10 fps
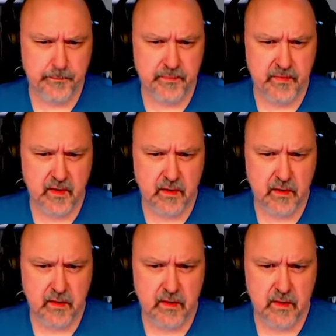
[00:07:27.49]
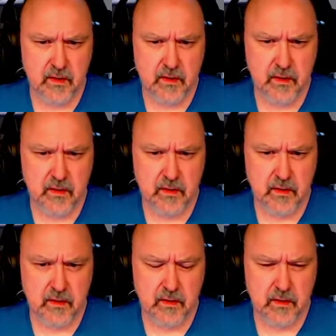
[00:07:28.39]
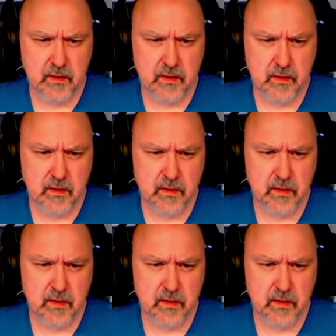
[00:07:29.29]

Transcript: (no one is talking)